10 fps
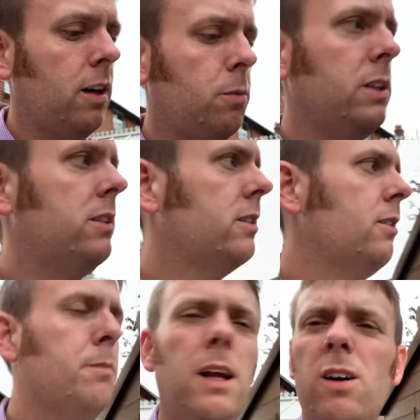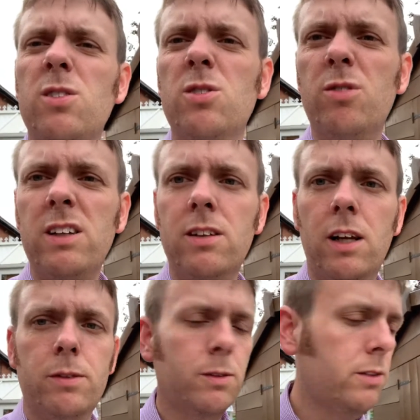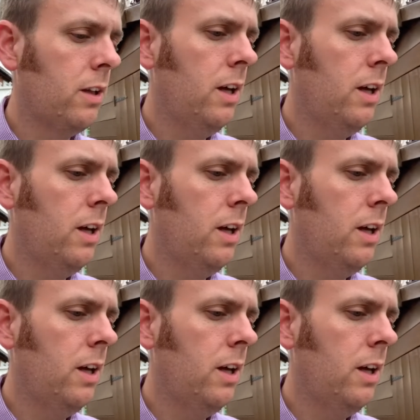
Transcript: which is giving me a lot of stress levels